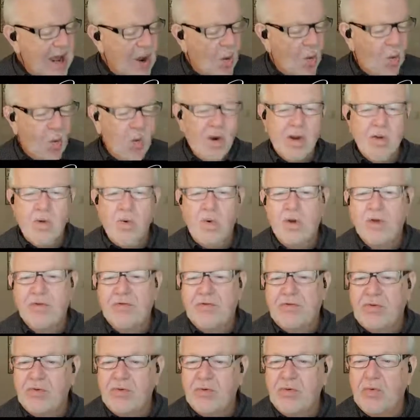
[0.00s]
We're going
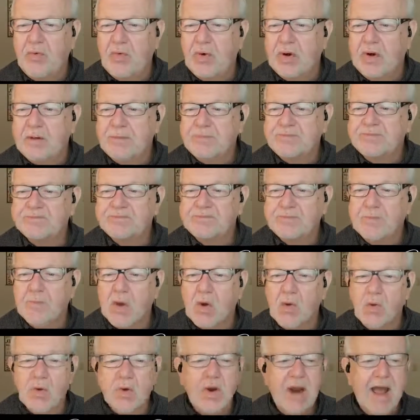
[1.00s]
to
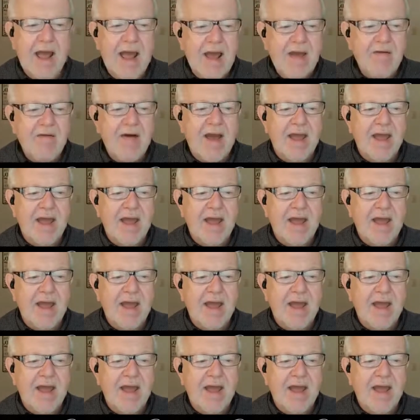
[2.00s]
have